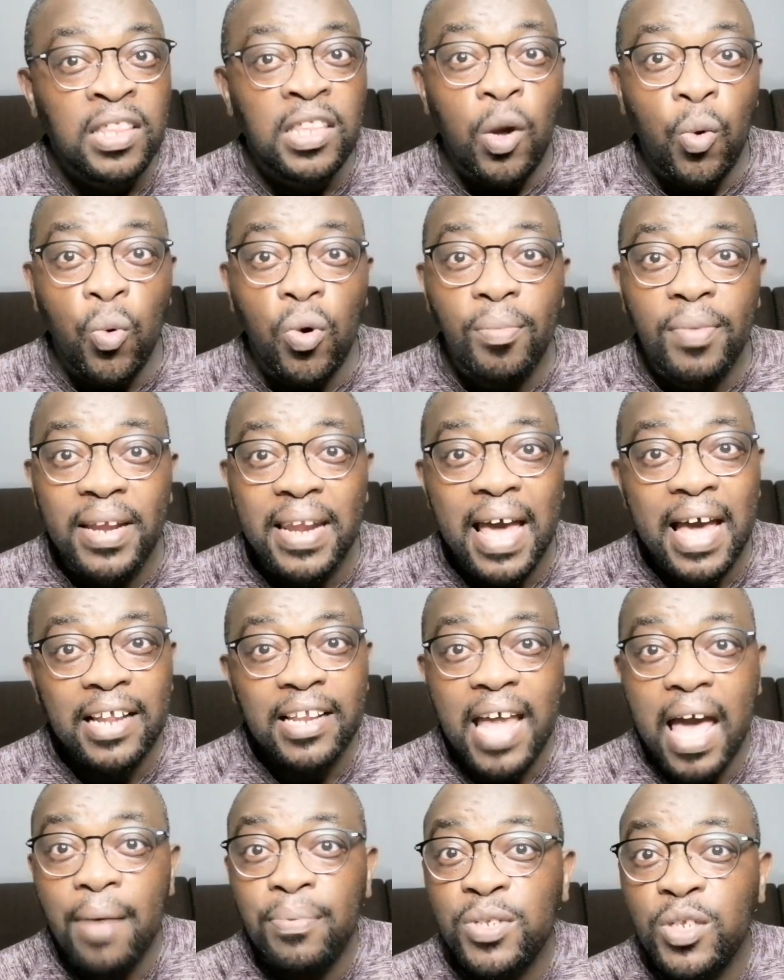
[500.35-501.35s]
The woman
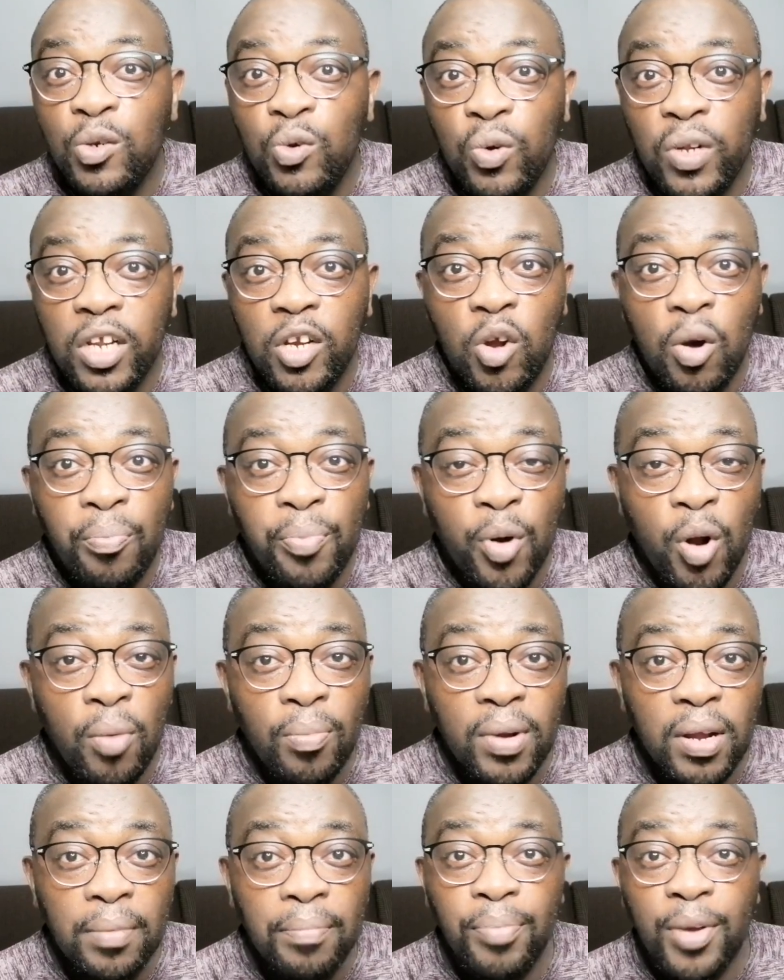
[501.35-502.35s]
had absolutely no
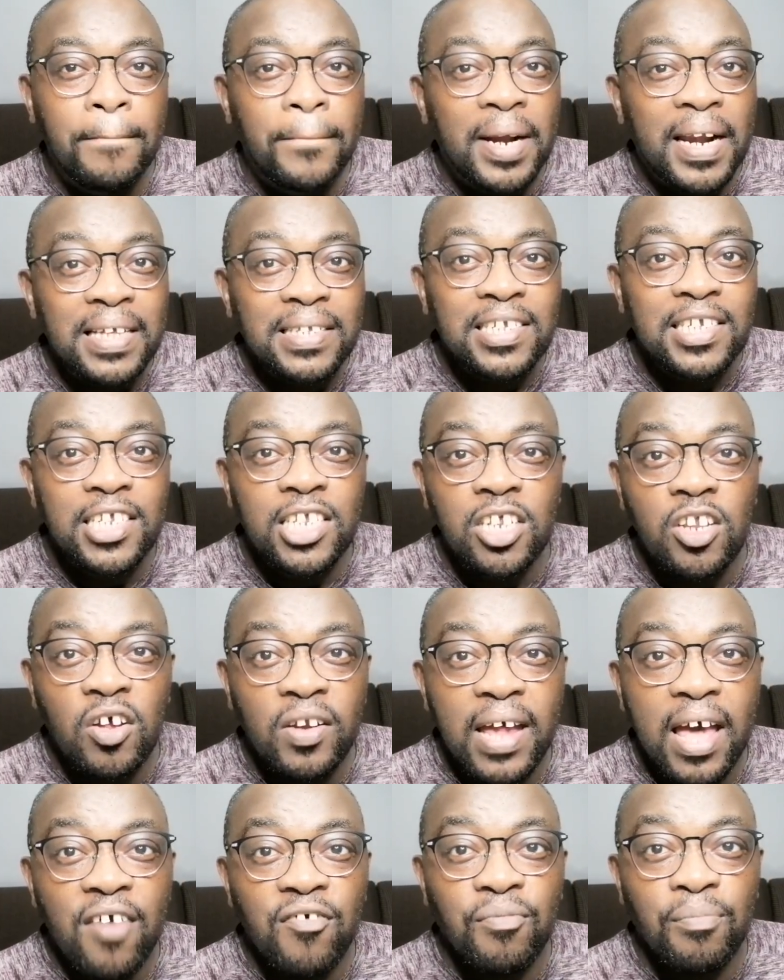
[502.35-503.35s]
problem, plus she did
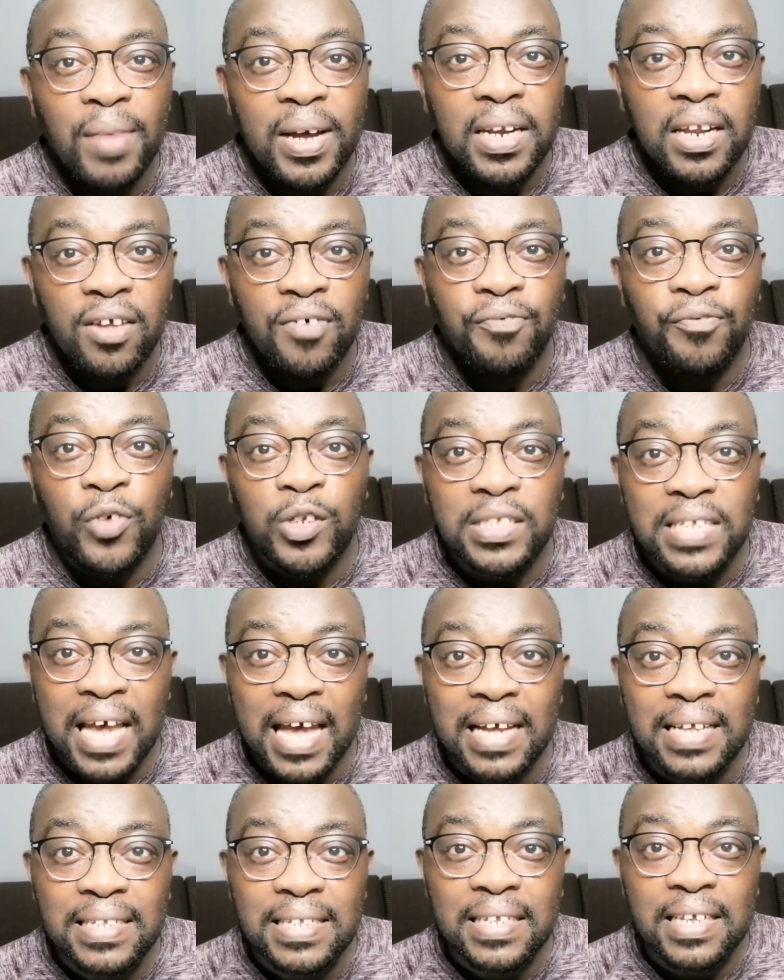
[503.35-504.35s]
not have money for
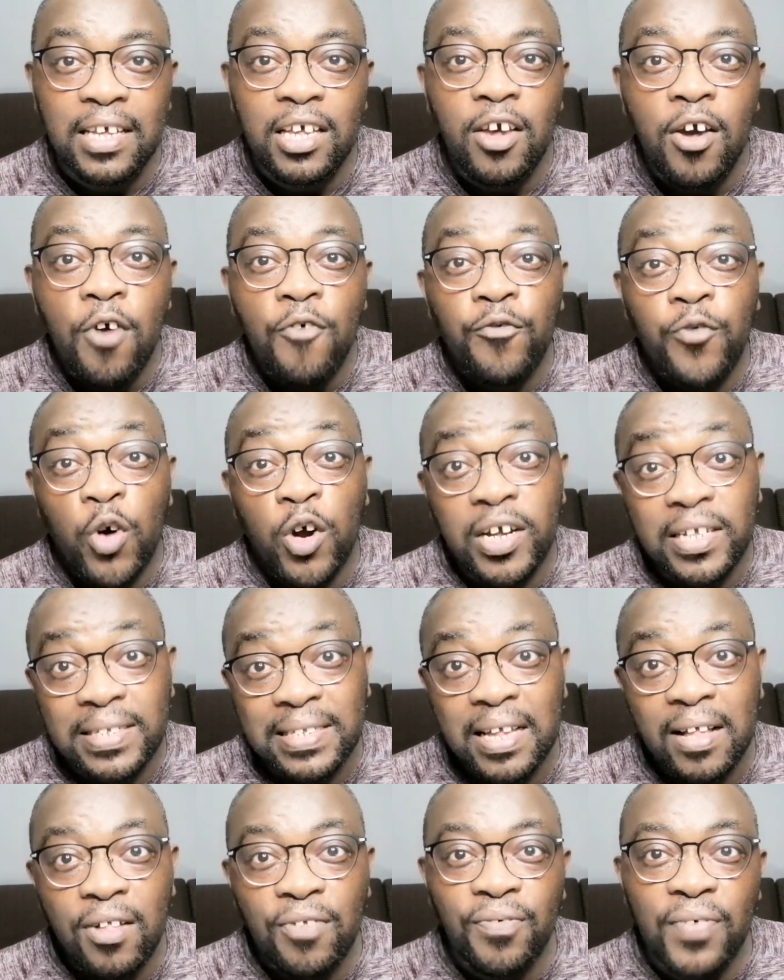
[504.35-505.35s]
taxi for
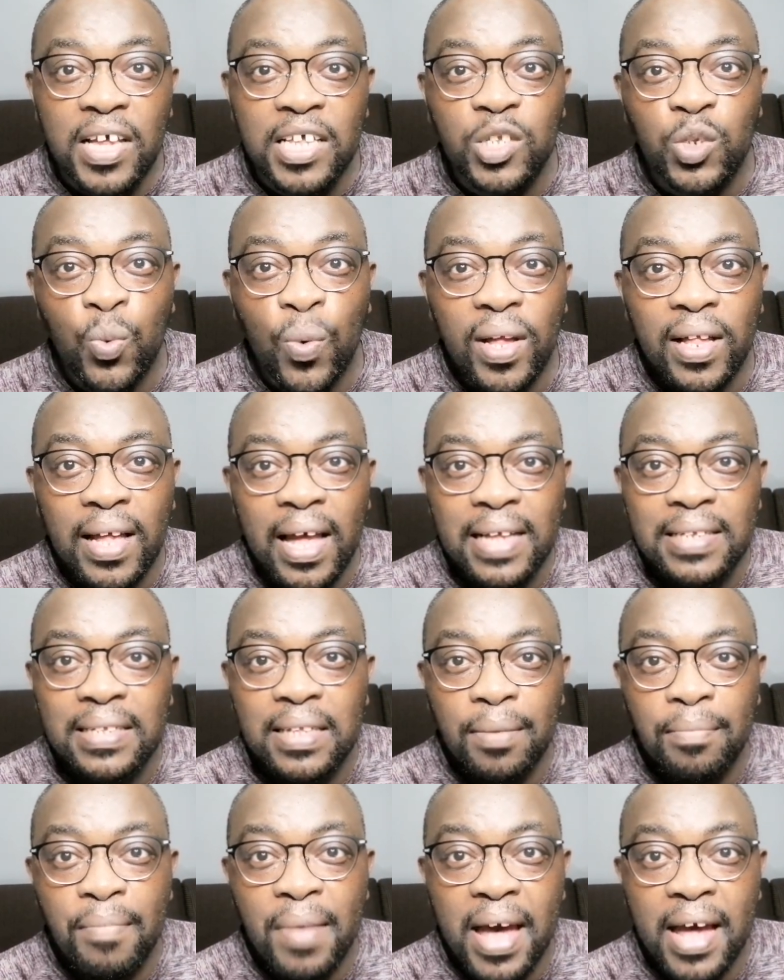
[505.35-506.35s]
herself as well
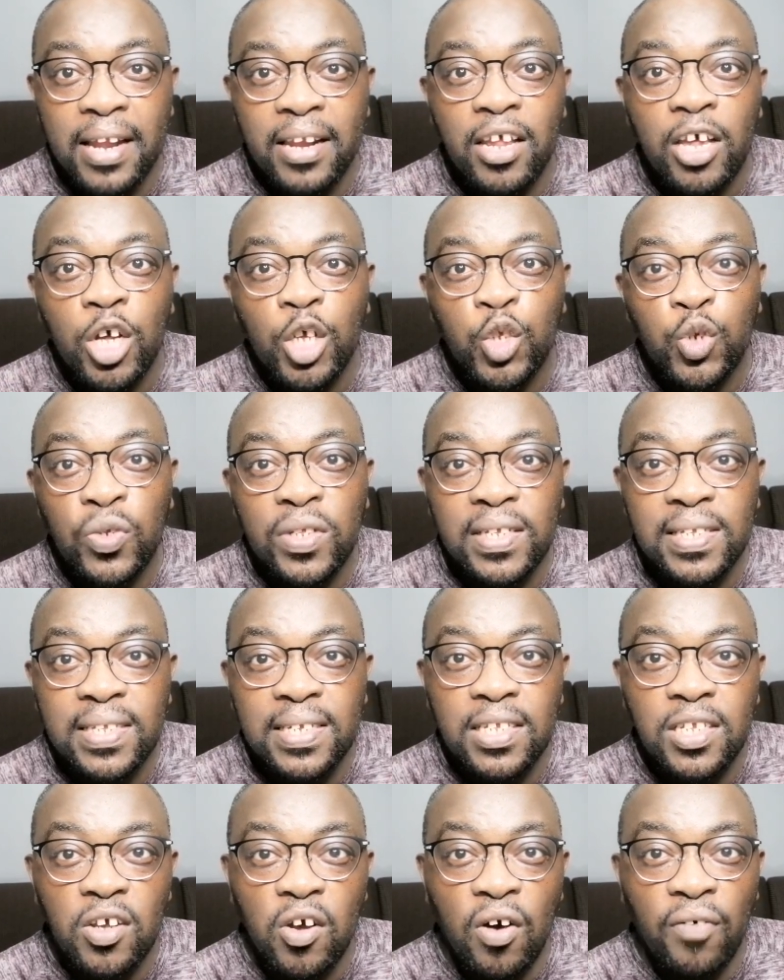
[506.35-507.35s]
as the man to the
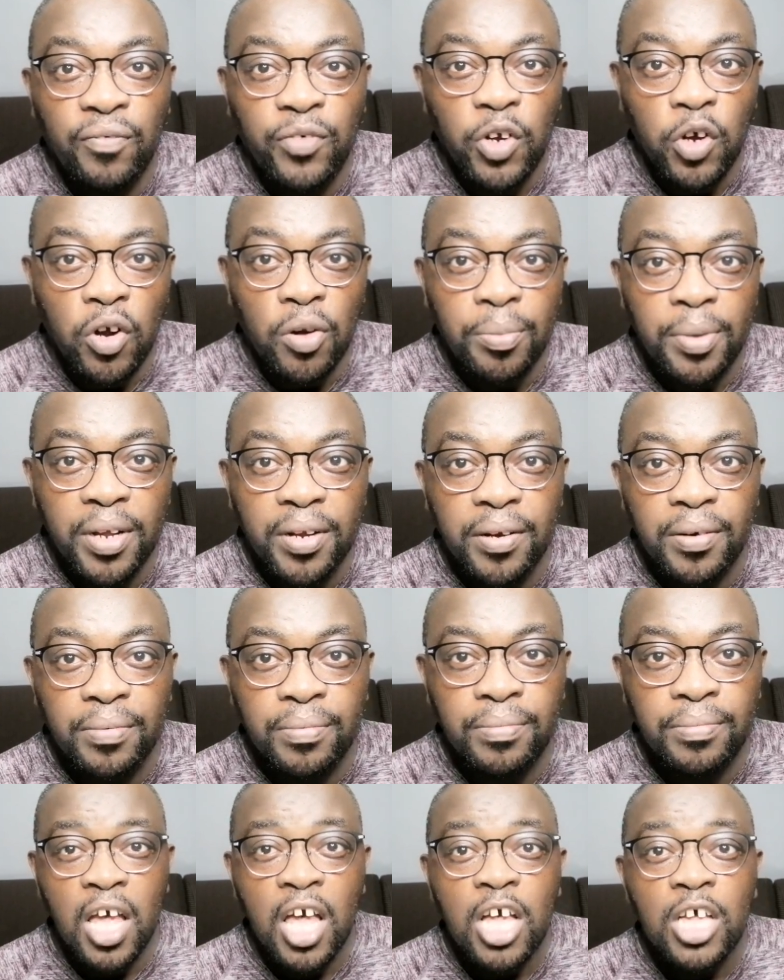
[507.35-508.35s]
city of Durban.